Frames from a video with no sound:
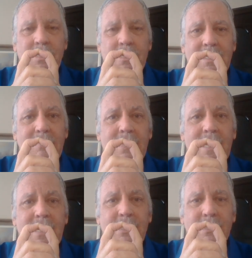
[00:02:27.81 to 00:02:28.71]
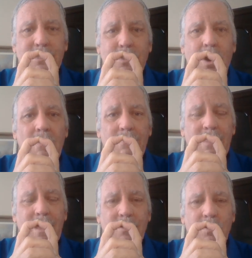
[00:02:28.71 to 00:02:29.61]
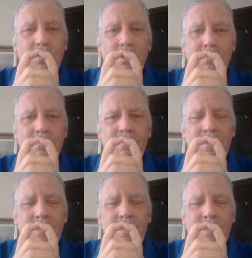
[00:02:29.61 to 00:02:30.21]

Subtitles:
and deviations off of that norm.